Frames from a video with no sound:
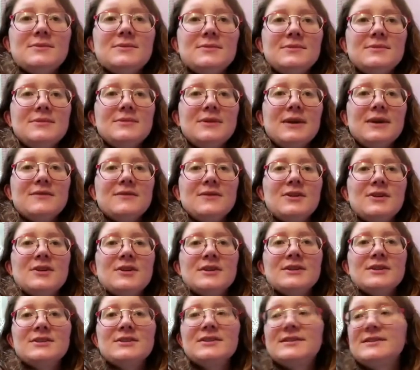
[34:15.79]
We'll have a
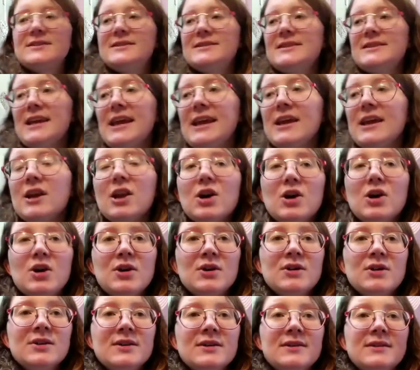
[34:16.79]
nice sing
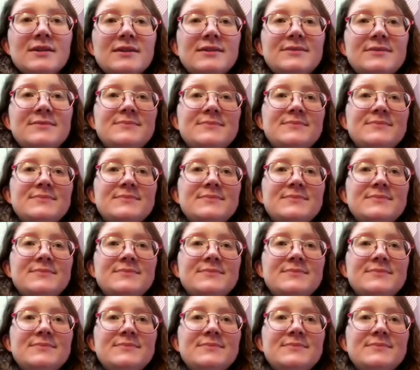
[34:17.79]
along.